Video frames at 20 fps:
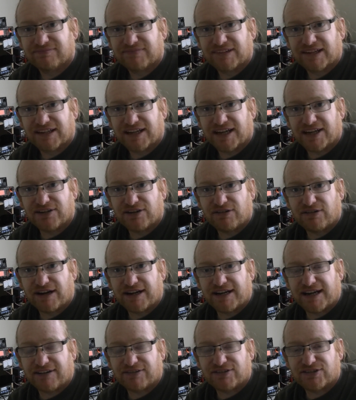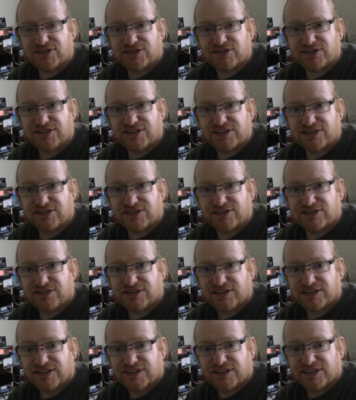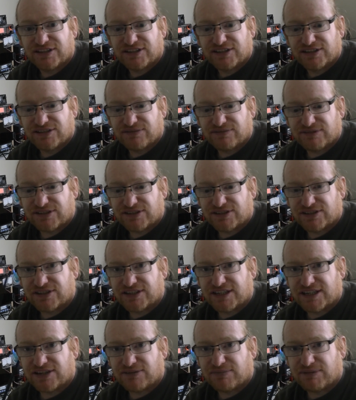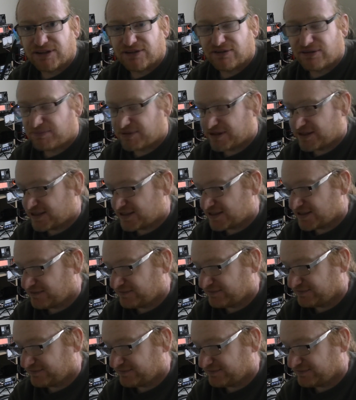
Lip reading: Can't do it right now because something's just keyed up on the repeater.